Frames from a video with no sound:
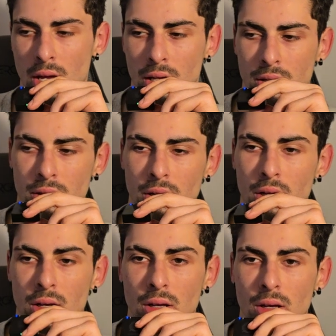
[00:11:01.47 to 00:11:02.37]
and
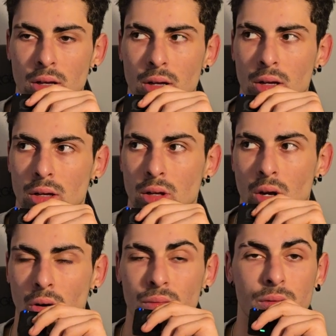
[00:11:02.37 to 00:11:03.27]

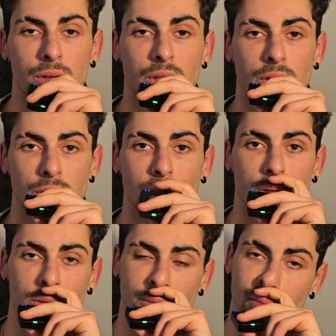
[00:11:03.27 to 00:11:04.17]
hopefully
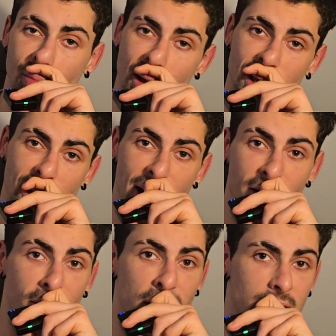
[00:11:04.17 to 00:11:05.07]
you'll make it
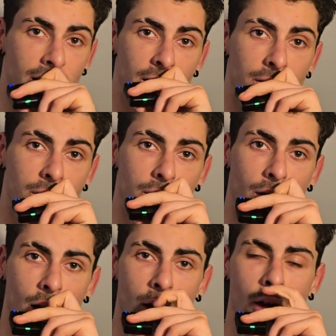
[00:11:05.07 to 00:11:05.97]
out one day.
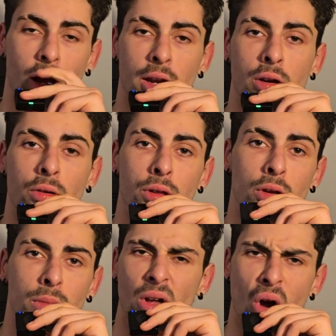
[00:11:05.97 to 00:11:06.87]
And I know that
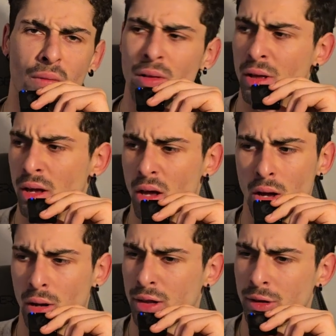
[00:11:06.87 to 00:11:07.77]
you're gonna be like, hopefully,
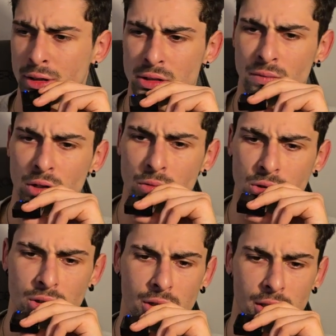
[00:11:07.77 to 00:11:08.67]
oh, I thought this video
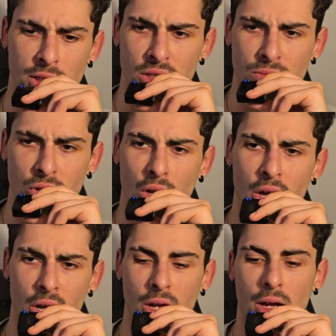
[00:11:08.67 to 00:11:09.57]
was to like teach me.
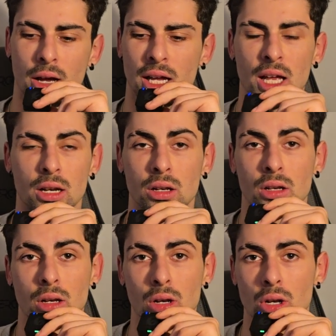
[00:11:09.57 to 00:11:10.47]
Again,
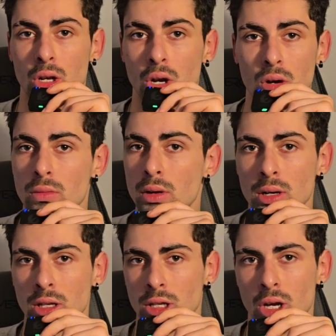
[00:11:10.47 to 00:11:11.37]

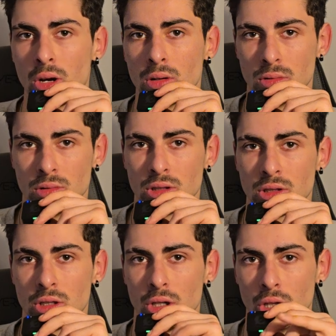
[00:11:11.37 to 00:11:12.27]
nobody
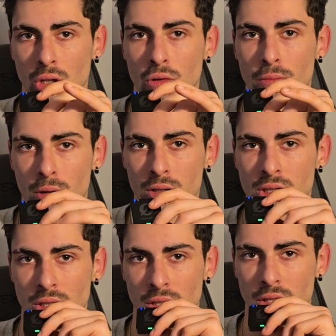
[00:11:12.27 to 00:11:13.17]
knows you
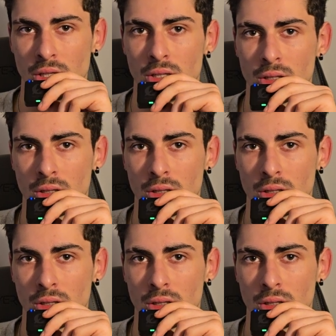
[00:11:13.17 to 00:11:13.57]
personally.